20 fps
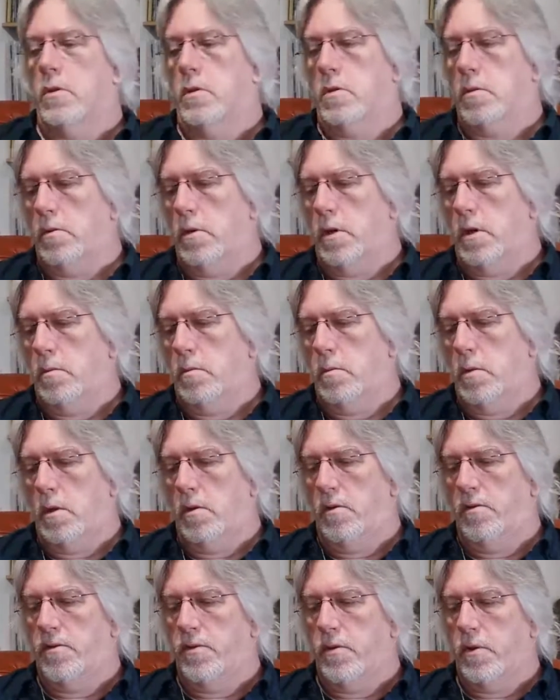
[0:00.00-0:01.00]
not really
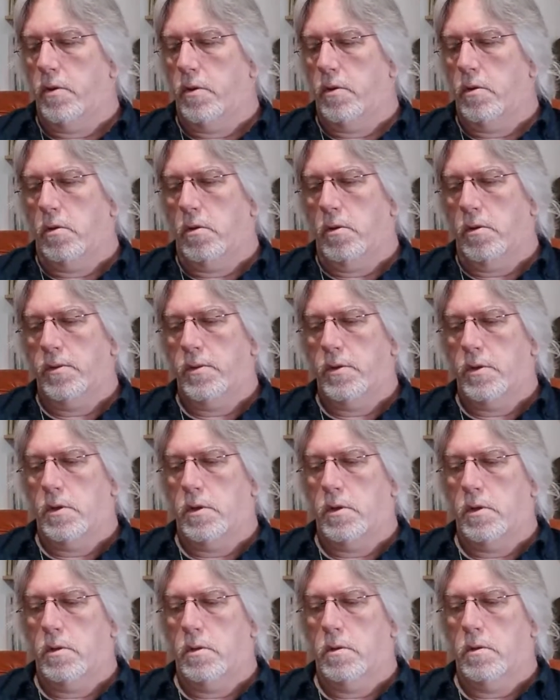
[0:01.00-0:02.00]
many
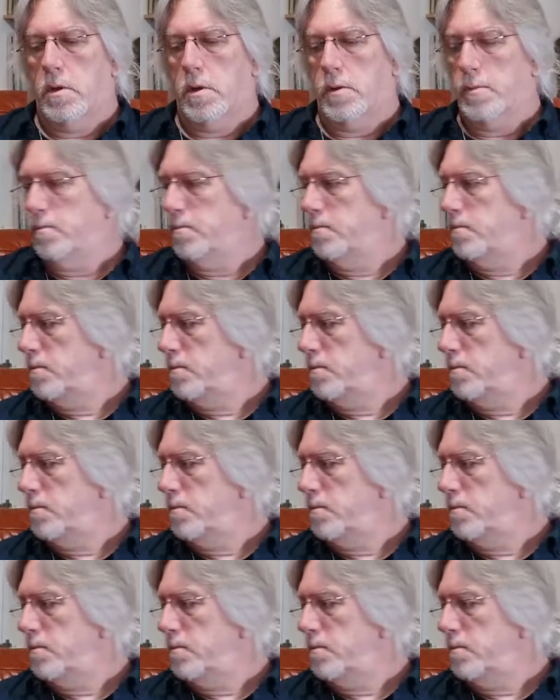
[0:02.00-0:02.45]
photographs. No.